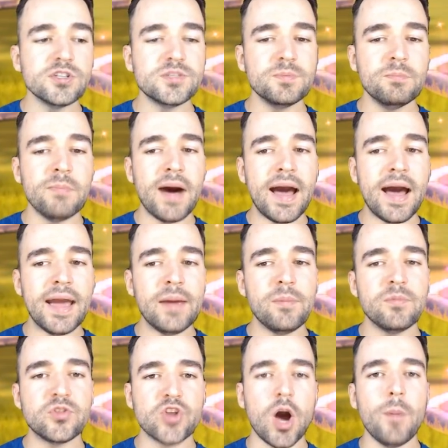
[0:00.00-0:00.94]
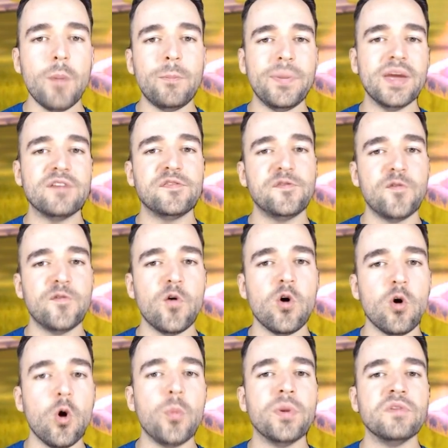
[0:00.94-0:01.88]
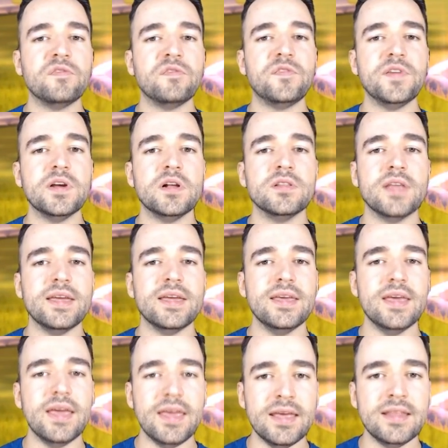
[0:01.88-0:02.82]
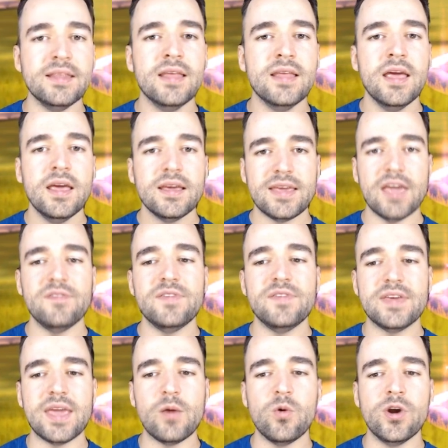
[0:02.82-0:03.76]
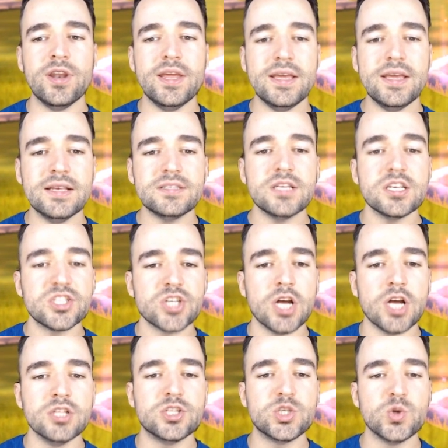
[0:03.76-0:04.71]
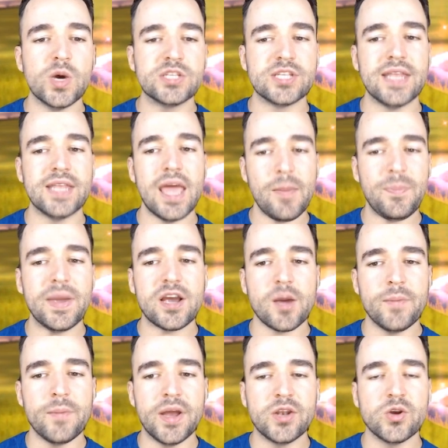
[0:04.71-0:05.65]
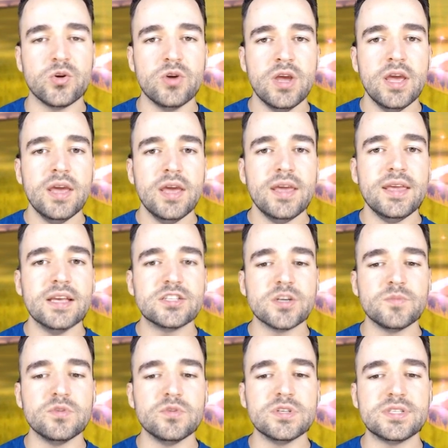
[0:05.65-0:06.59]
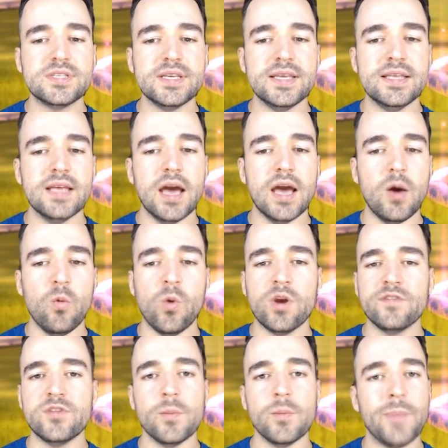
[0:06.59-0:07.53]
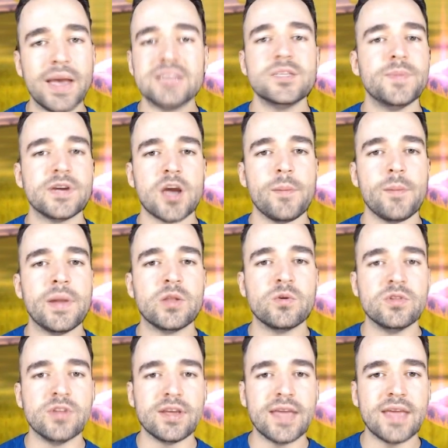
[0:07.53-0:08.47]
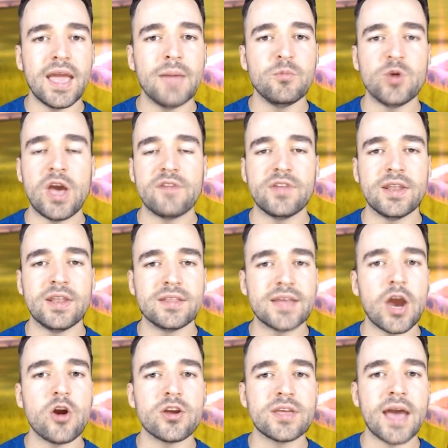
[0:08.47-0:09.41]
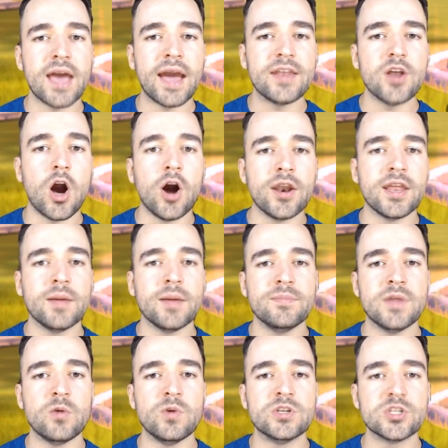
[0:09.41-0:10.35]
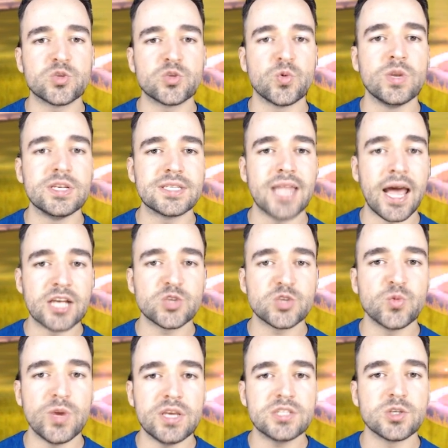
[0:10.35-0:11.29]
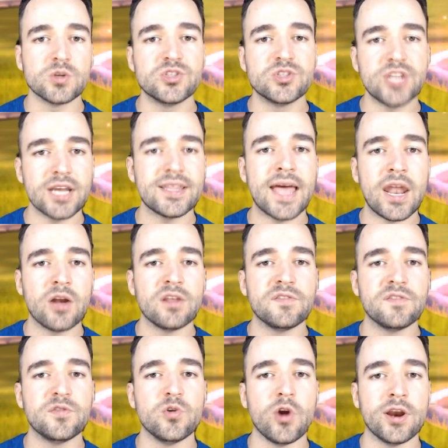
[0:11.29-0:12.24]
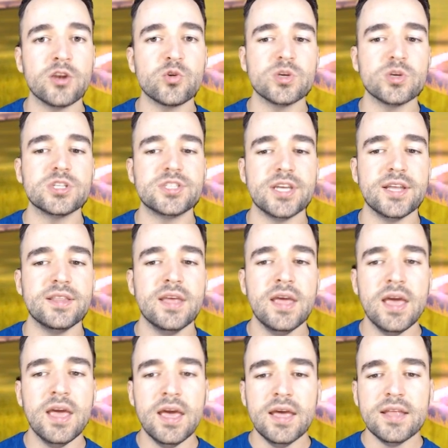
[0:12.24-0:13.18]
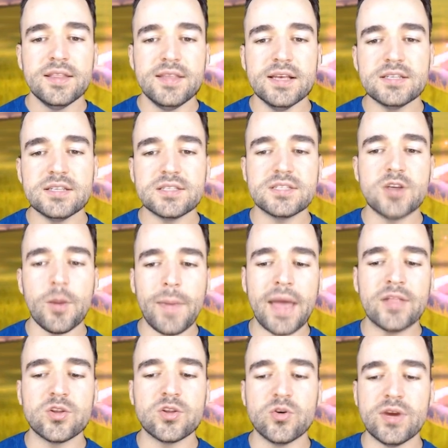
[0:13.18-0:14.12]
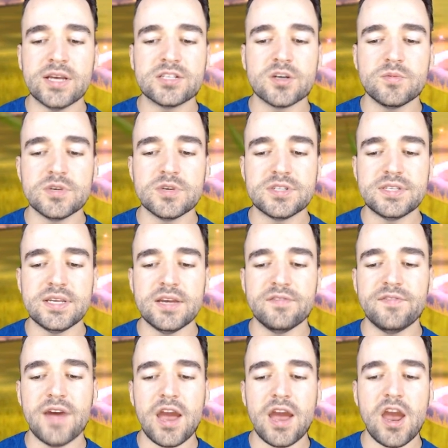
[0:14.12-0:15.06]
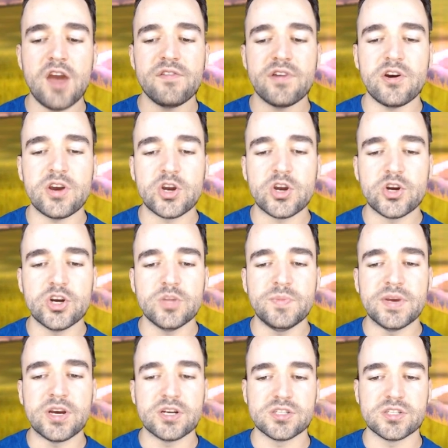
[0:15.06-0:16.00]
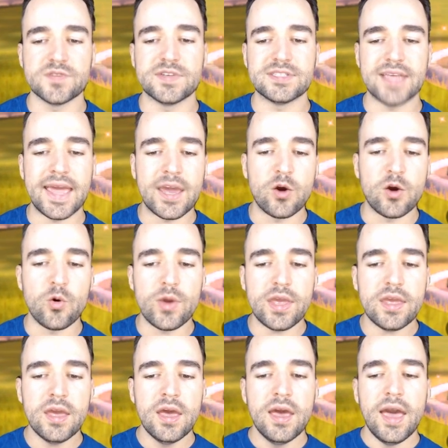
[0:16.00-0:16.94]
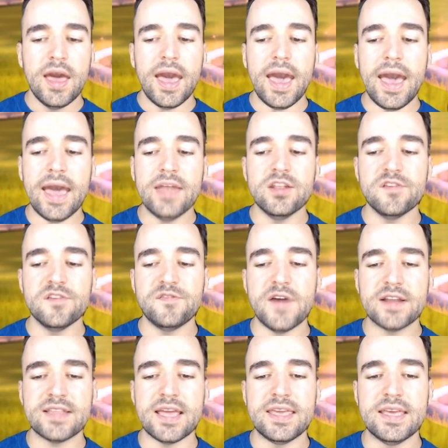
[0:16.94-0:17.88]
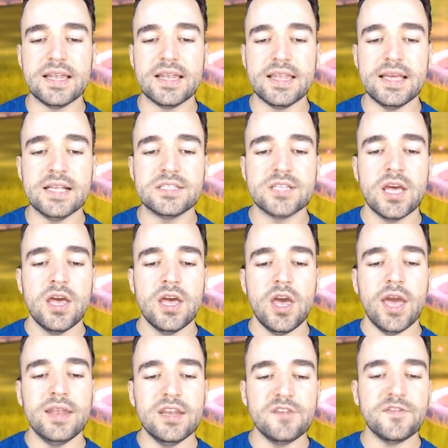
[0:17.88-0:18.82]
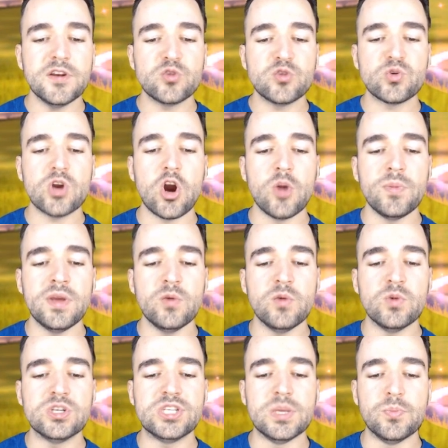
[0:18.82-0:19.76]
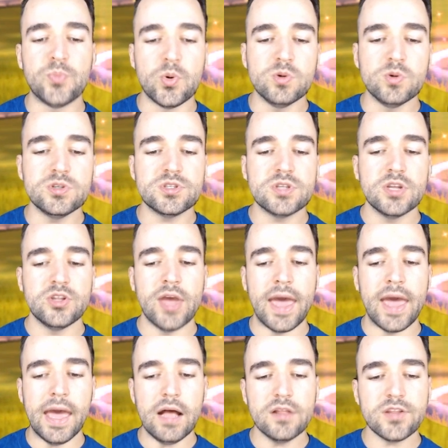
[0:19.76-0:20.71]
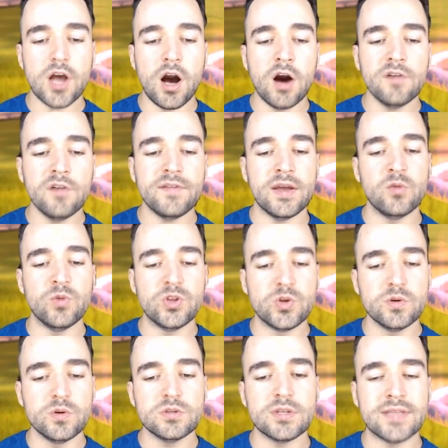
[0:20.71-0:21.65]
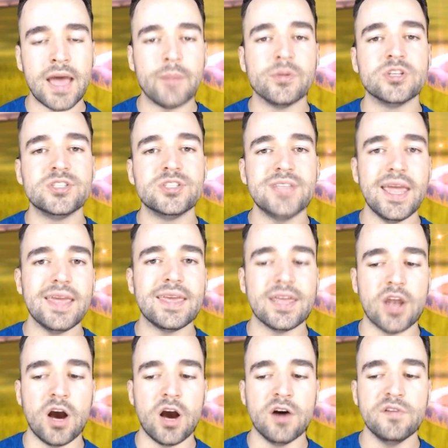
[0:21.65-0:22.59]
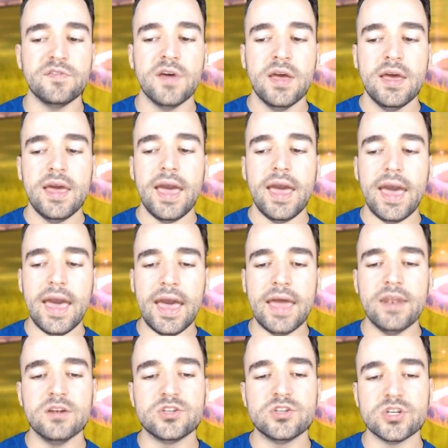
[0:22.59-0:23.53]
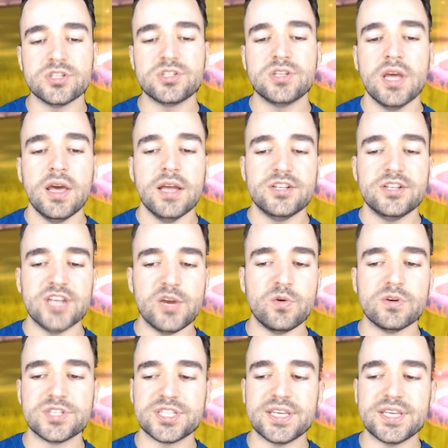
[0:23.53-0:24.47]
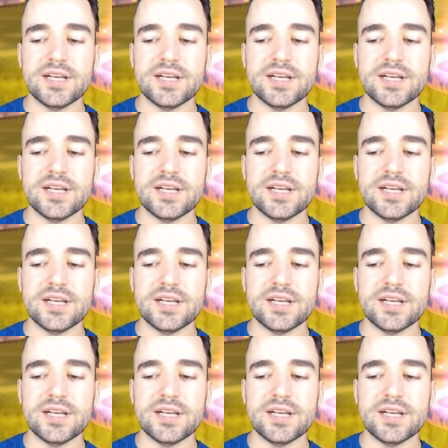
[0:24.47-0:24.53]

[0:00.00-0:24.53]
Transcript: my top pick for open field in KvK 1 is Sun Tzu as an epic commander. He is obviously one of the best epic commander in the game. We have an entire guide on him that we just released last week, so check that out if you are interested. This commander is obviously very, very good because of his AoE, and the fact that he leads an infantry army which he boosts the health of and reduce the damage taken of, and just general skill